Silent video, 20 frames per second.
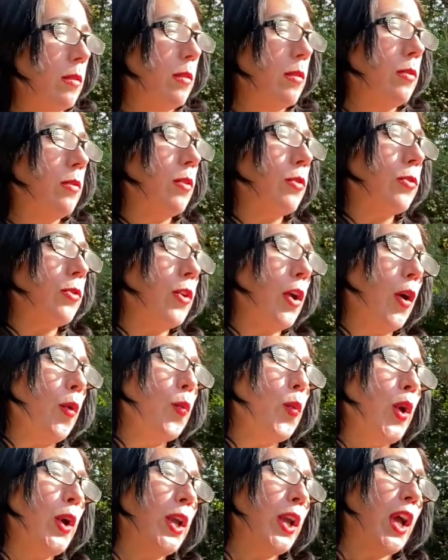There's not
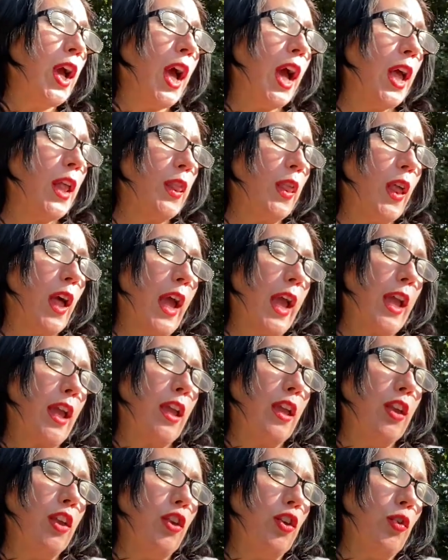one guy like
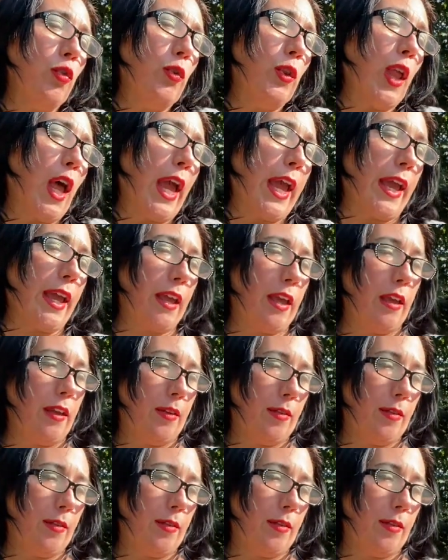you like.